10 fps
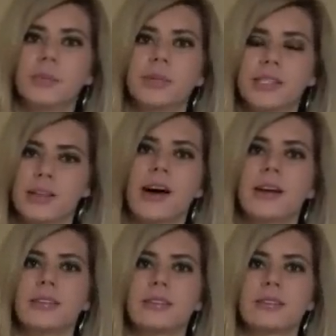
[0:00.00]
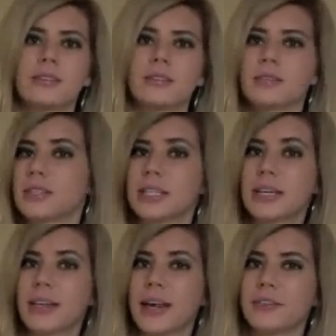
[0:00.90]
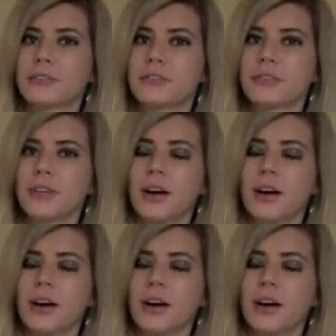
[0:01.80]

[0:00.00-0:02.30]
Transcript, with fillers: besides the city life.